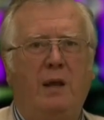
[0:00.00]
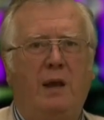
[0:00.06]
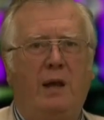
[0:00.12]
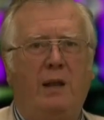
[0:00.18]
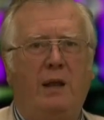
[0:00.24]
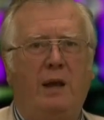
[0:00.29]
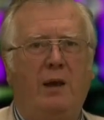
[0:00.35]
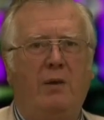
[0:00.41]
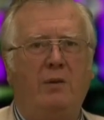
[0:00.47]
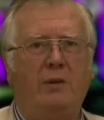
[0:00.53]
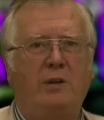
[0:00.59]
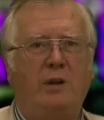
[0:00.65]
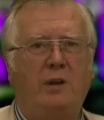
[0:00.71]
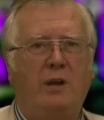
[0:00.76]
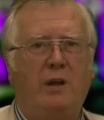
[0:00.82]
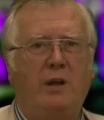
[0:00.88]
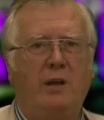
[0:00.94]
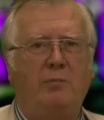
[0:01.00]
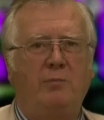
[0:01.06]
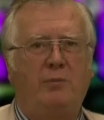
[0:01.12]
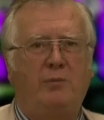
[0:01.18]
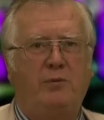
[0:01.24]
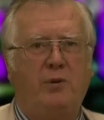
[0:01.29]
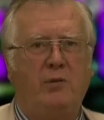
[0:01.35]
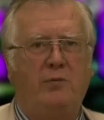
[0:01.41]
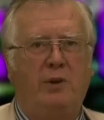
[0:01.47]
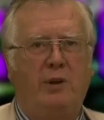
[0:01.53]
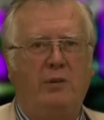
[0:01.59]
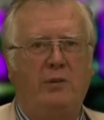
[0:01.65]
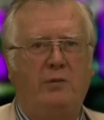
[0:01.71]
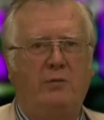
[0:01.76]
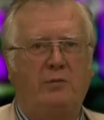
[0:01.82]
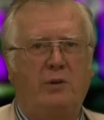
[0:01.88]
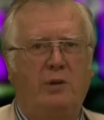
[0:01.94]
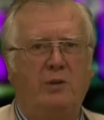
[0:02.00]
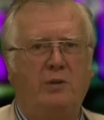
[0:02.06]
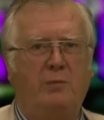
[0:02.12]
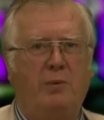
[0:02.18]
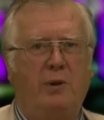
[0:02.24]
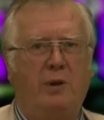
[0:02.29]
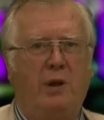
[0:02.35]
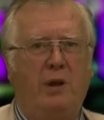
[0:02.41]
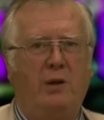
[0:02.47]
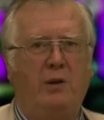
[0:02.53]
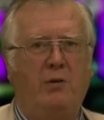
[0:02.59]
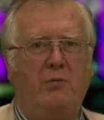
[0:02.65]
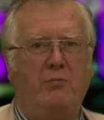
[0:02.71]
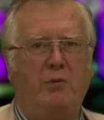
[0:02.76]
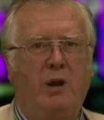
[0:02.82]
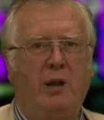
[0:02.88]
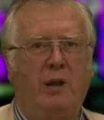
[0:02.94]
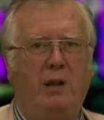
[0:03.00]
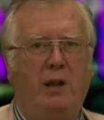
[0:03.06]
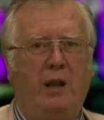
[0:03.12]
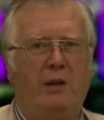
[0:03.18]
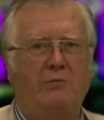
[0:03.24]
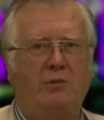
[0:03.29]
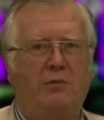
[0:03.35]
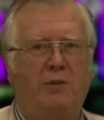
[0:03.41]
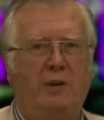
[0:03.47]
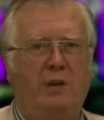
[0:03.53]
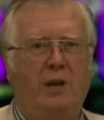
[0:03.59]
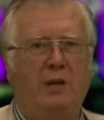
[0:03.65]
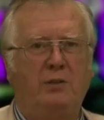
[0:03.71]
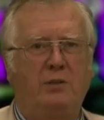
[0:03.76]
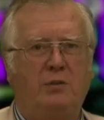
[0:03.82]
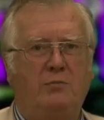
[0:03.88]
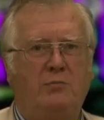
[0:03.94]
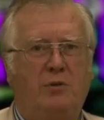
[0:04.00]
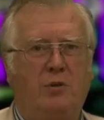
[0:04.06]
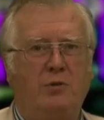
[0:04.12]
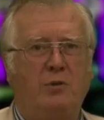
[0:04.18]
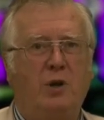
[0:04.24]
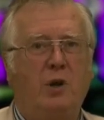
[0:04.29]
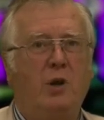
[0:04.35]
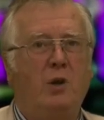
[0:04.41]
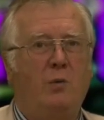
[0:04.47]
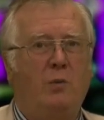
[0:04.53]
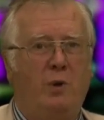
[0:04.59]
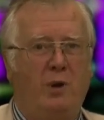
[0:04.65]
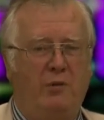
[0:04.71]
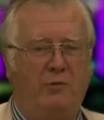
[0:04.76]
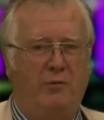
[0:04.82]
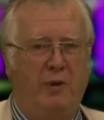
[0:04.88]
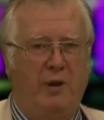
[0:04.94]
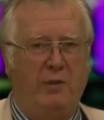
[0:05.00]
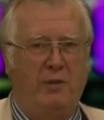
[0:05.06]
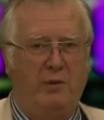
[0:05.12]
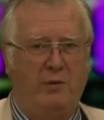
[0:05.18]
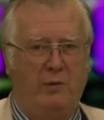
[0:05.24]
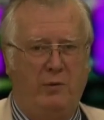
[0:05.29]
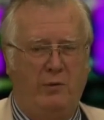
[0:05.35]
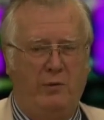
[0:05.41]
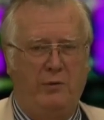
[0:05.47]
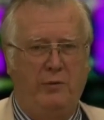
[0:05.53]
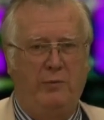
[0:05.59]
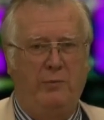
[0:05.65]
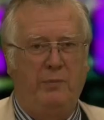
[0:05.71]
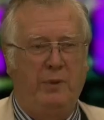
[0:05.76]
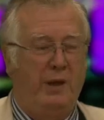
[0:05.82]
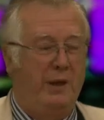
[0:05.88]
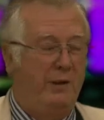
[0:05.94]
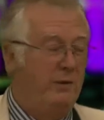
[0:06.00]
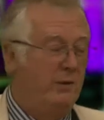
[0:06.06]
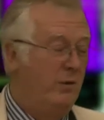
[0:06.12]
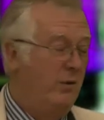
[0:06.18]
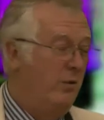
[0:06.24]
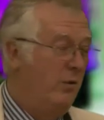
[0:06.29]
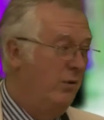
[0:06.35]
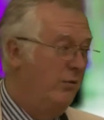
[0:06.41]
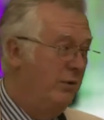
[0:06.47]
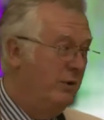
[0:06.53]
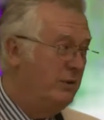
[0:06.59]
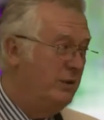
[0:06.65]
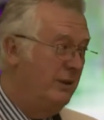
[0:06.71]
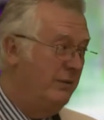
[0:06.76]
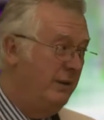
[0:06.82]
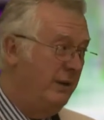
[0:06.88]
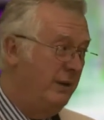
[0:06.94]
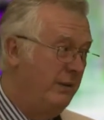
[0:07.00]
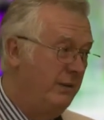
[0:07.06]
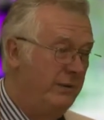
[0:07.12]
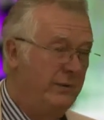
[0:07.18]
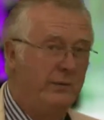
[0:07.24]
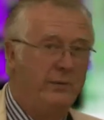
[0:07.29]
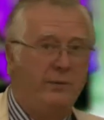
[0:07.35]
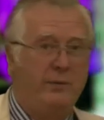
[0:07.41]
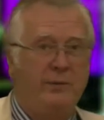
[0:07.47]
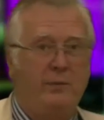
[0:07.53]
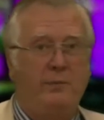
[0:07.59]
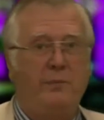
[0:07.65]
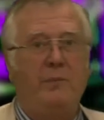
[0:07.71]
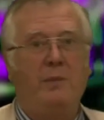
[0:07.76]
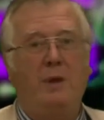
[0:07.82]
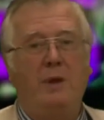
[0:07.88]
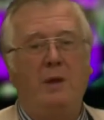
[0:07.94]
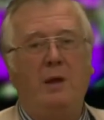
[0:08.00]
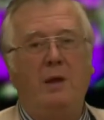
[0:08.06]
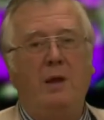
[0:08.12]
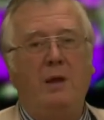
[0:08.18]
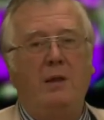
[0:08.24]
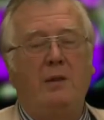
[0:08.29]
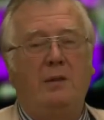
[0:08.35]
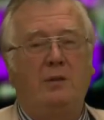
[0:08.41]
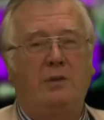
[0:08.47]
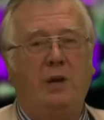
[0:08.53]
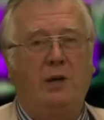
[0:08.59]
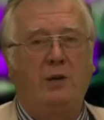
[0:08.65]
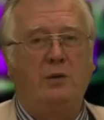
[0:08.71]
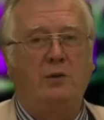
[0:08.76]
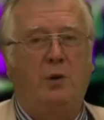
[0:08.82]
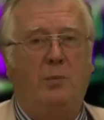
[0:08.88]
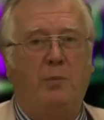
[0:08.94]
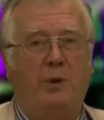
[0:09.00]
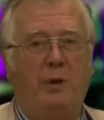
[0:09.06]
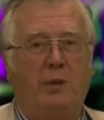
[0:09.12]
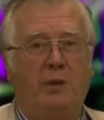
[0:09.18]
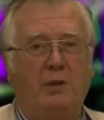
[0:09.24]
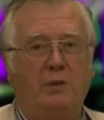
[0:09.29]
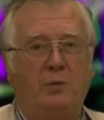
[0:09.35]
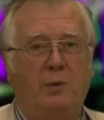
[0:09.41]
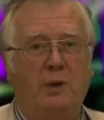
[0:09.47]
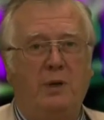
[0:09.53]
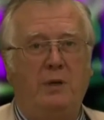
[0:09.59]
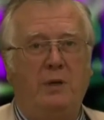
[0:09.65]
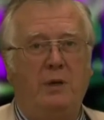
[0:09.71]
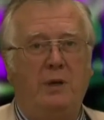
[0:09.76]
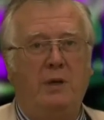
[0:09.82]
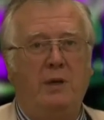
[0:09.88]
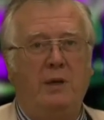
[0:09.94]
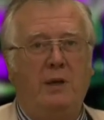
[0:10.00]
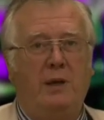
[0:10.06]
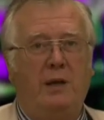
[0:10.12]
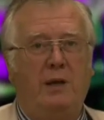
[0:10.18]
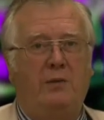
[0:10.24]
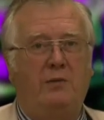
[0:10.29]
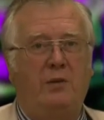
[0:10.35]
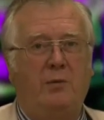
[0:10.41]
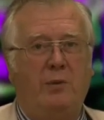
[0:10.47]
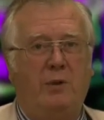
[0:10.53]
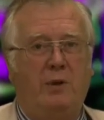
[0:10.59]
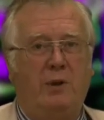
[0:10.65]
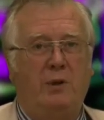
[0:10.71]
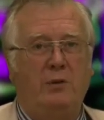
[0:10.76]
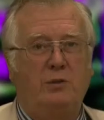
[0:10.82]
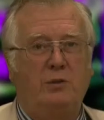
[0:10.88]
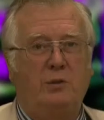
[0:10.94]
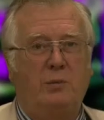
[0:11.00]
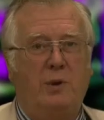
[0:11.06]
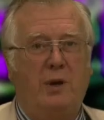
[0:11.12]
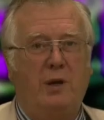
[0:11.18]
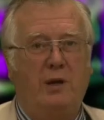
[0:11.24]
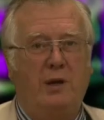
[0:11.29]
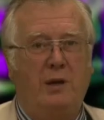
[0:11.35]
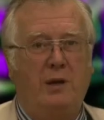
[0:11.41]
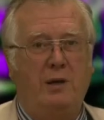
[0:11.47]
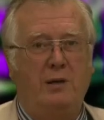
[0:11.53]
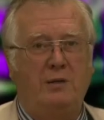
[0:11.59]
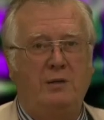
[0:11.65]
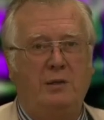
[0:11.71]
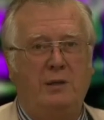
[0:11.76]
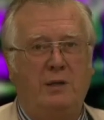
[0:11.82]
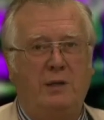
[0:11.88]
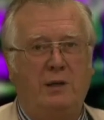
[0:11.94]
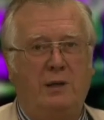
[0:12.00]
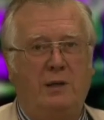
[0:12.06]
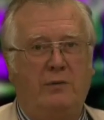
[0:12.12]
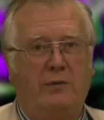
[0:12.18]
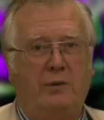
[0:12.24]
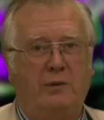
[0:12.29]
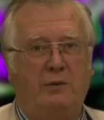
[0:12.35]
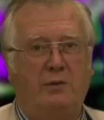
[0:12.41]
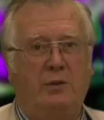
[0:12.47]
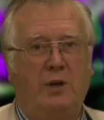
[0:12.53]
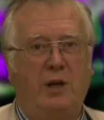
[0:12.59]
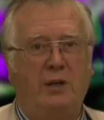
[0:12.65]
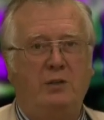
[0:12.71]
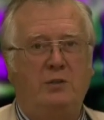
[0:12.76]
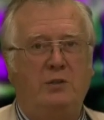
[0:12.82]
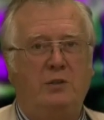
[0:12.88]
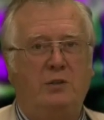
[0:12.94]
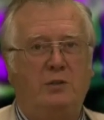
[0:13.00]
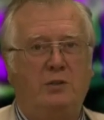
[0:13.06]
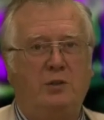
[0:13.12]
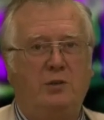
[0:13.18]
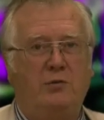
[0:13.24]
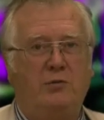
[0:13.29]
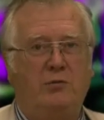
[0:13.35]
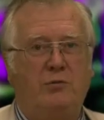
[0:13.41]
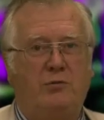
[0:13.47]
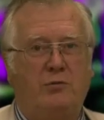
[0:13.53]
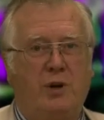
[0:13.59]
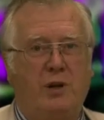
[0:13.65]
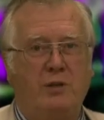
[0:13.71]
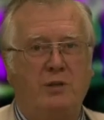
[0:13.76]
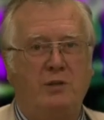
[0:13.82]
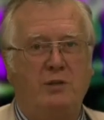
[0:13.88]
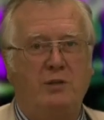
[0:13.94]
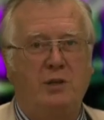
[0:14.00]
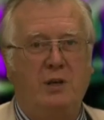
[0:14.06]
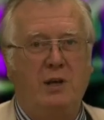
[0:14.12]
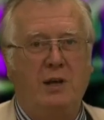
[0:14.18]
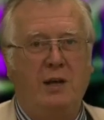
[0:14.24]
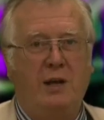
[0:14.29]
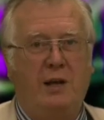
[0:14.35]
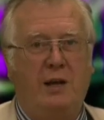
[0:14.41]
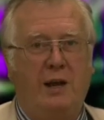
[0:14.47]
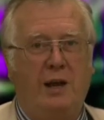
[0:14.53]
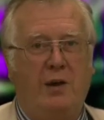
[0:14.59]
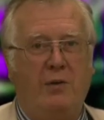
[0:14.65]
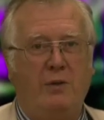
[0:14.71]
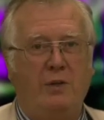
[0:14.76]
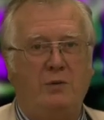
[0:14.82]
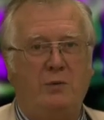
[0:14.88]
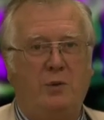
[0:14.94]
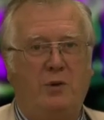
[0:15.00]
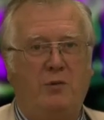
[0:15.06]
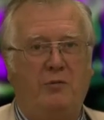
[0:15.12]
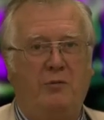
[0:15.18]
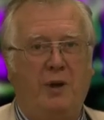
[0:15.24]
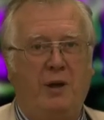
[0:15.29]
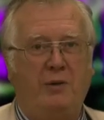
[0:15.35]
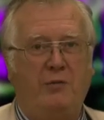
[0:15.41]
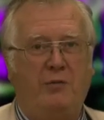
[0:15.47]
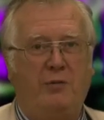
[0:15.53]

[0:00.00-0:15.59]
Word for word: and how the delay in proving the Transpennine rail electrification route will affect the North and all of us living in the North. The second topic this week is something close to my heart is the change to student grants and how this will affect